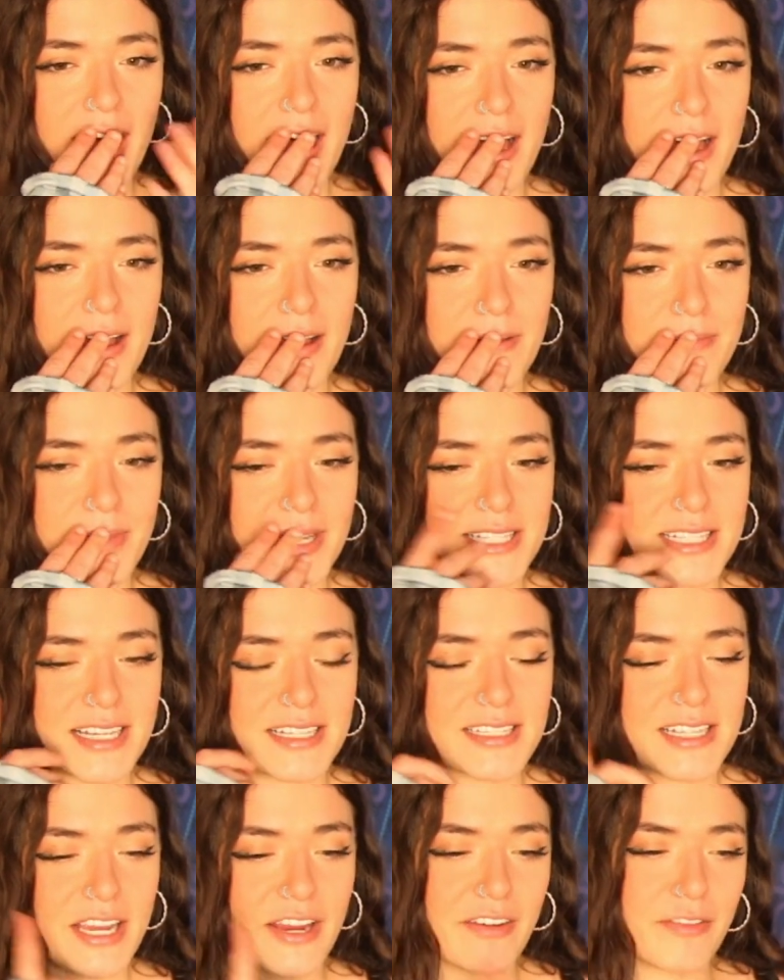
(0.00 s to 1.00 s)
um, it
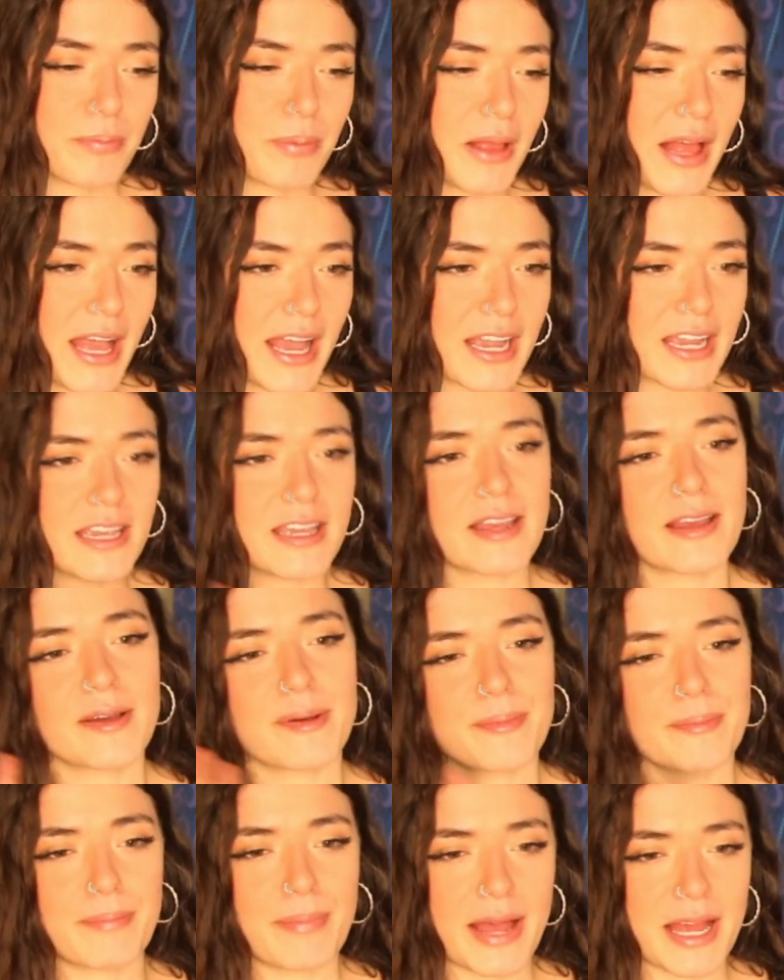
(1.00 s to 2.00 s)
takes care of plaque,
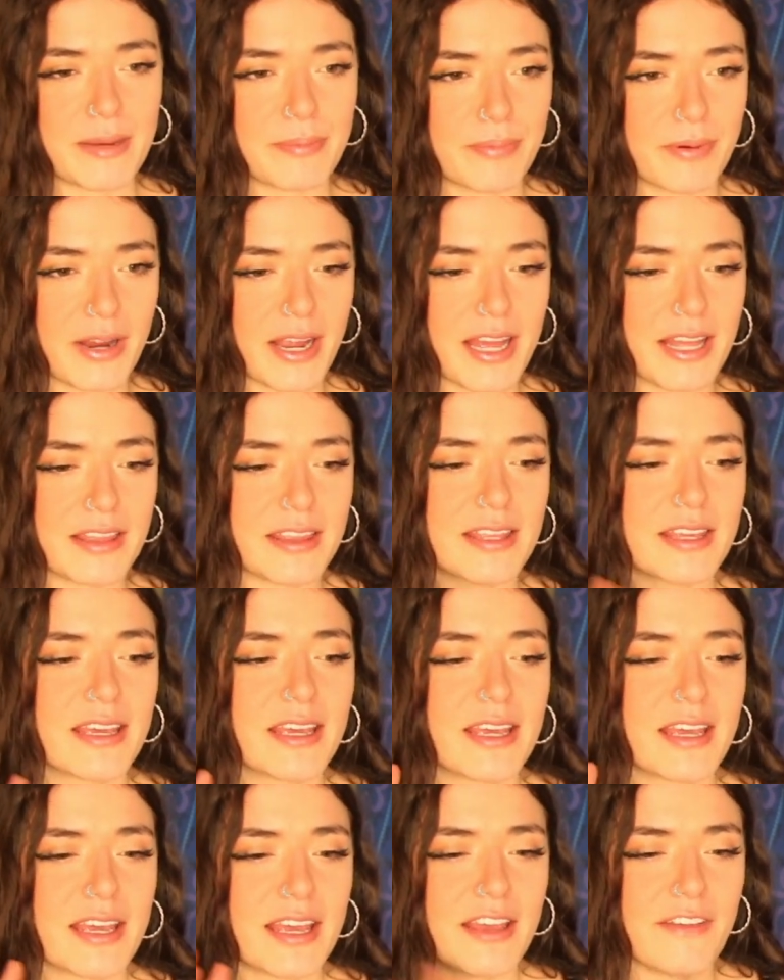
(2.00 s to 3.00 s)
bad breath,
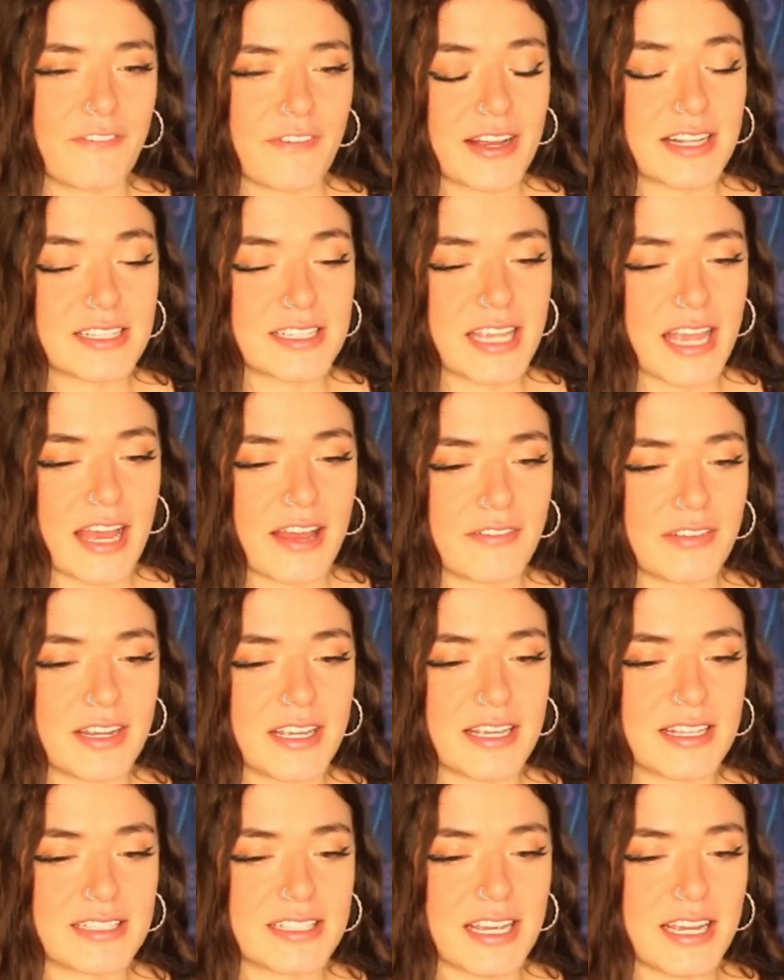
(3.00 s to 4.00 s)
it fights
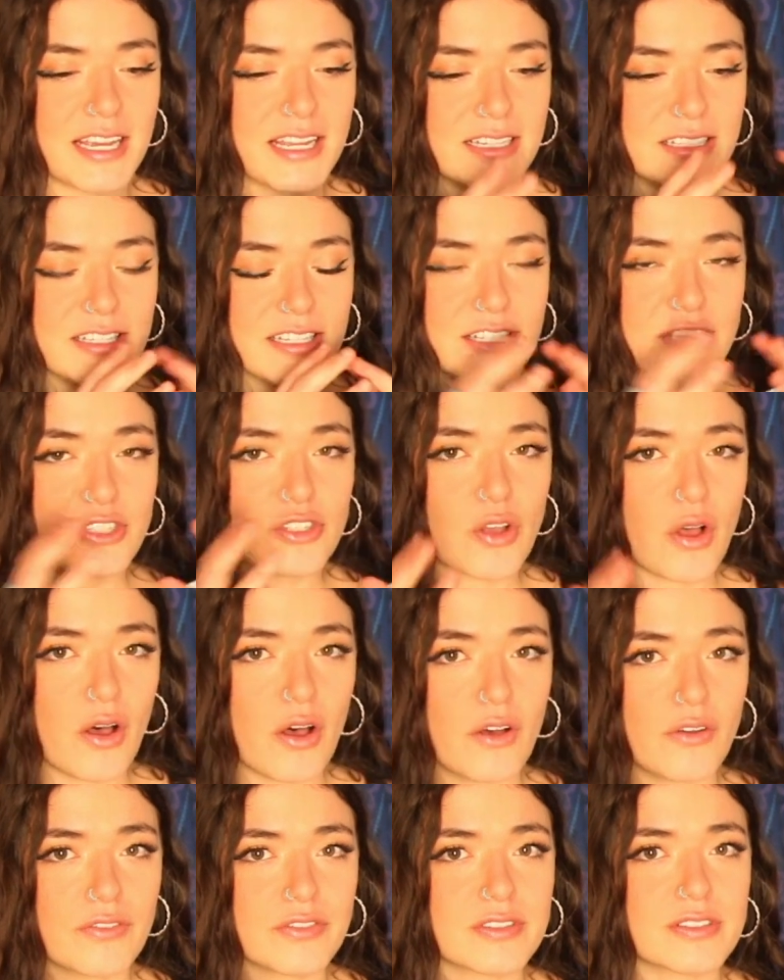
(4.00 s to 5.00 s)
cavities, it
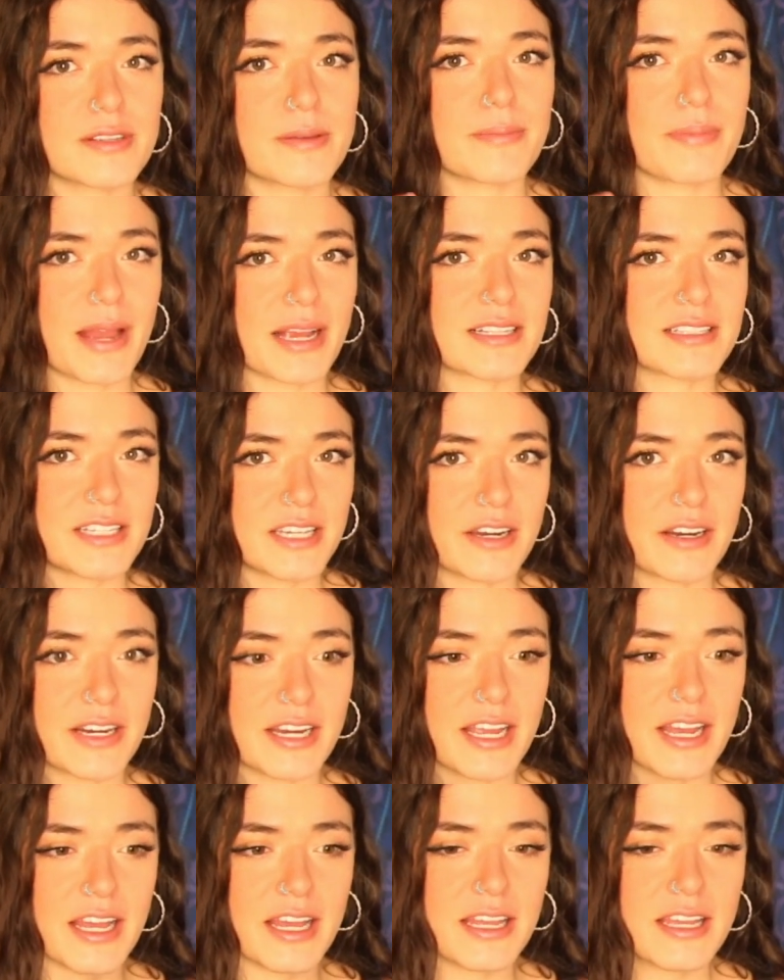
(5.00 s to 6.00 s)
dissolves
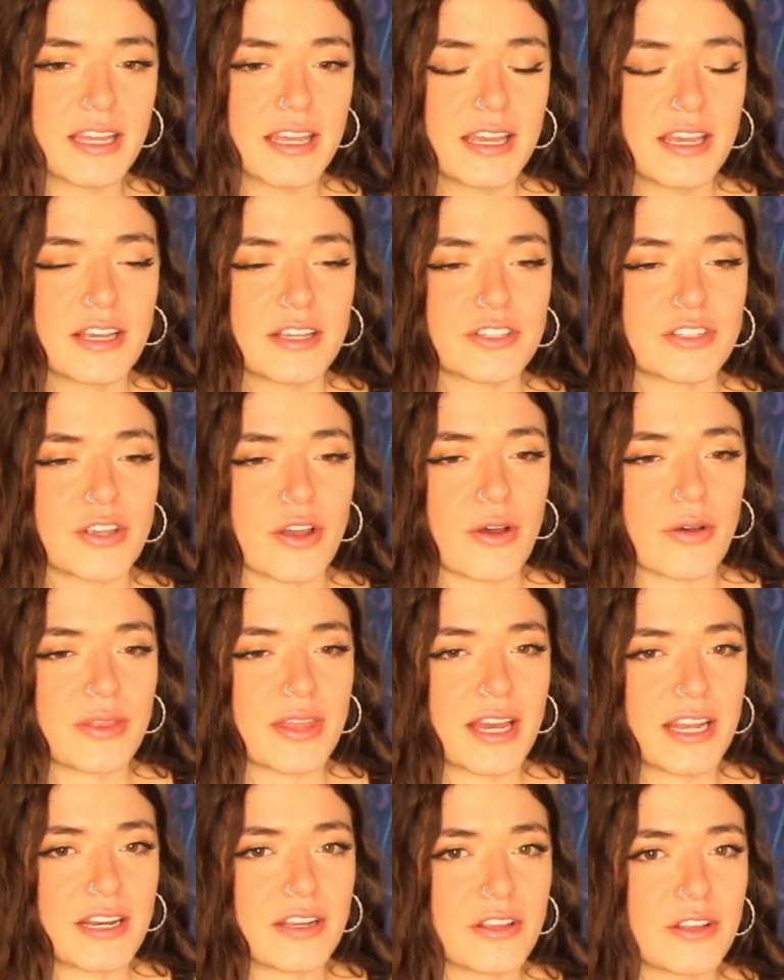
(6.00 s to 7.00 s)
bacteria. So
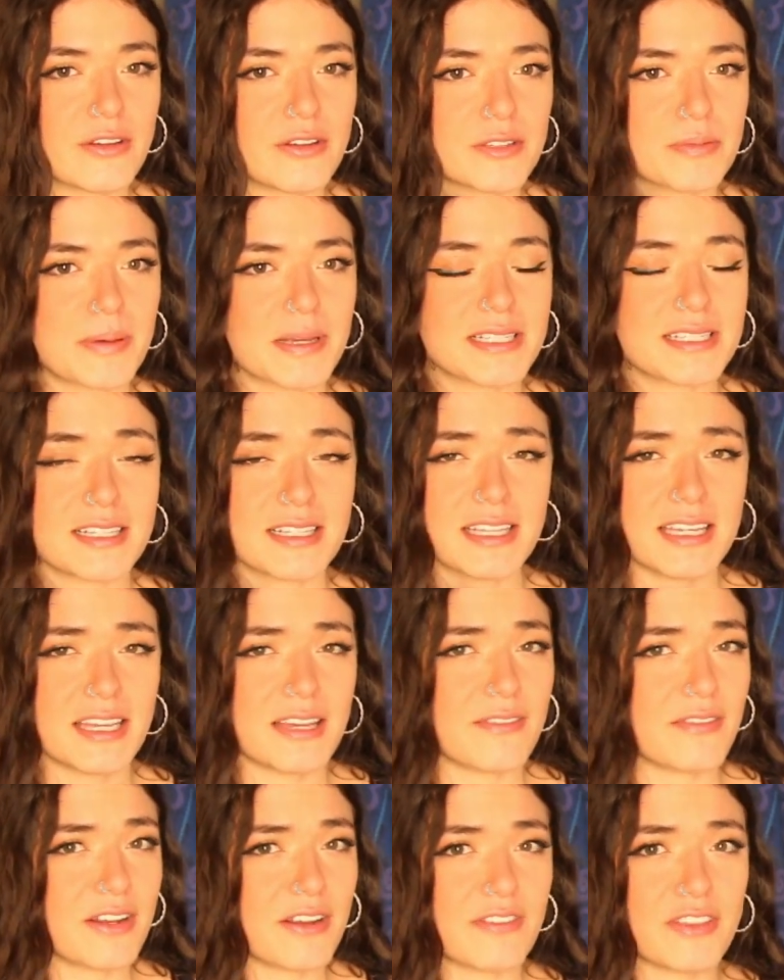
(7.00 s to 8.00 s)
that includes basically
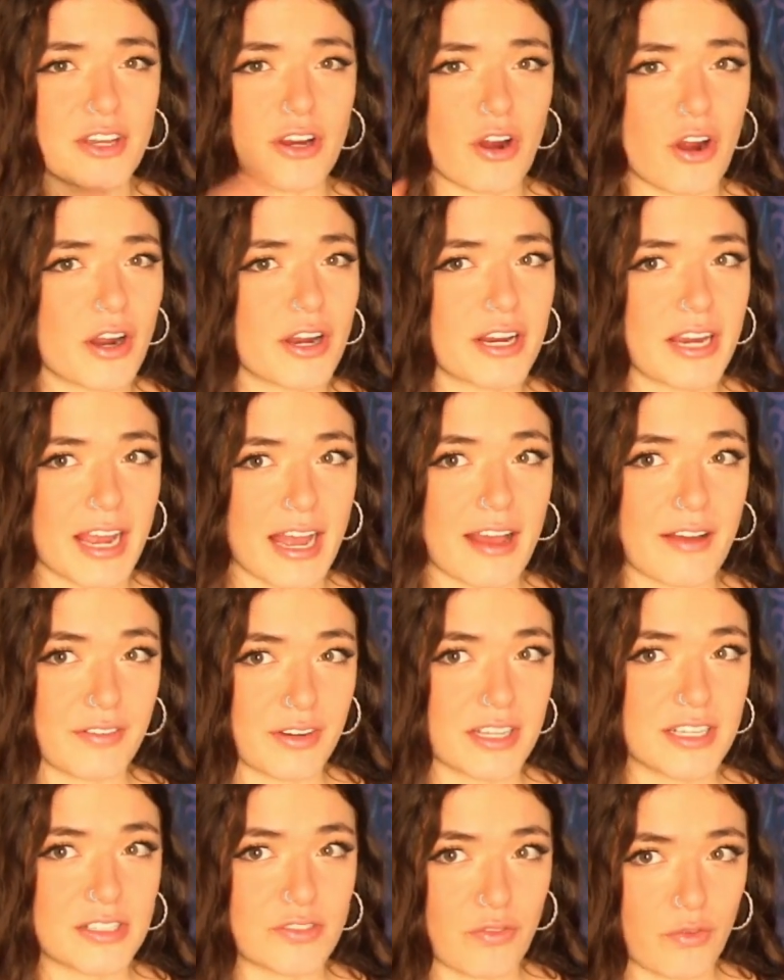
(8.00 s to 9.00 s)
even if there are
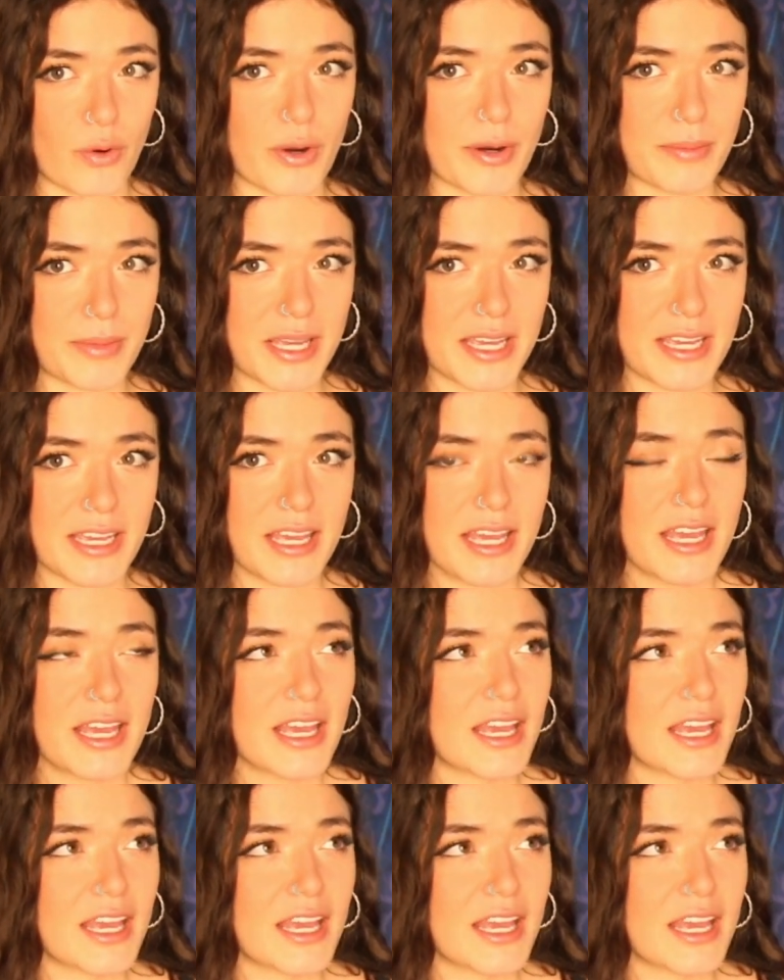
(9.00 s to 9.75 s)
cavities forming,